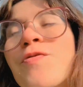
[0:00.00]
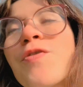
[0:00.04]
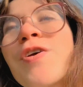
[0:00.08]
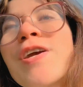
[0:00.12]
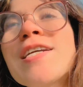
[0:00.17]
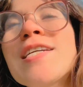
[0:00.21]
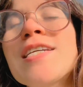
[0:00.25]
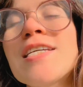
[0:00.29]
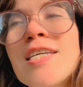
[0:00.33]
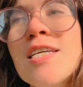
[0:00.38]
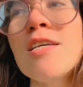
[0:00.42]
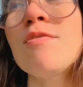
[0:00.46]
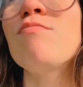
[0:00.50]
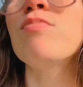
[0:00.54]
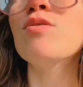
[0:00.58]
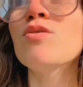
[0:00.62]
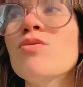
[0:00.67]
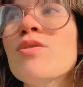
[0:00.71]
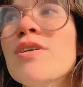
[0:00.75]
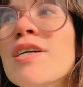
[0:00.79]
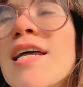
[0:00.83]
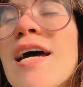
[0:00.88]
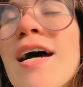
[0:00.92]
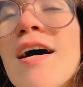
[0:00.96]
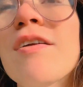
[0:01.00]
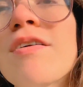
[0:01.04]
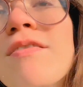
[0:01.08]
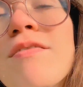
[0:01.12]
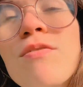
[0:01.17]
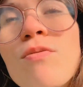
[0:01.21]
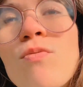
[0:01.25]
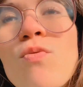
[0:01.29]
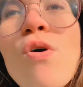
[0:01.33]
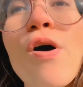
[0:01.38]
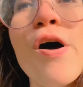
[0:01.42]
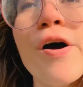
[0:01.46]
Frankie, blew it out of
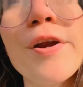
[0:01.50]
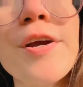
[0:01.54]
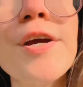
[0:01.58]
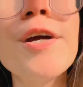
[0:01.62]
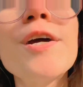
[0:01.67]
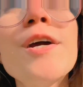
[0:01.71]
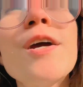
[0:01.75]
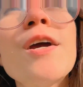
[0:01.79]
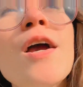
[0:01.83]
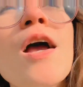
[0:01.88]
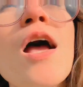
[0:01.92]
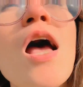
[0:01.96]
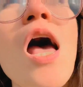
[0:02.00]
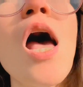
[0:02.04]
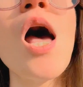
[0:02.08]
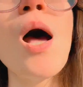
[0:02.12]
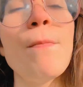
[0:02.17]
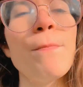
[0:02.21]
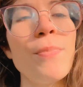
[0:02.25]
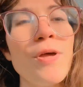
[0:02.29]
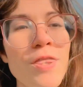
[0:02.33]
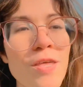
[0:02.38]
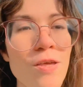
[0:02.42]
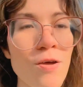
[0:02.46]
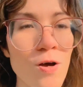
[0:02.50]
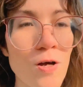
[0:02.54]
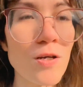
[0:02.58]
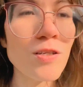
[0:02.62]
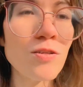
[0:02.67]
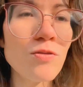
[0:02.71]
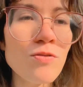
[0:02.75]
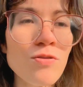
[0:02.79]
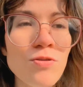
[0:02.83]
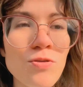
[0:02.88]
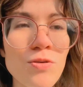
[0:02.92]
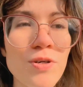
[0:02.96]
the water. But they
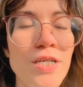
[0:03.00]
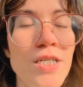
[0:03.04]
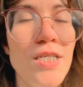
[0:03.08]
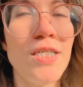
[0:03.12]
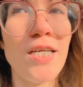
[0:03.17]
also enjoyed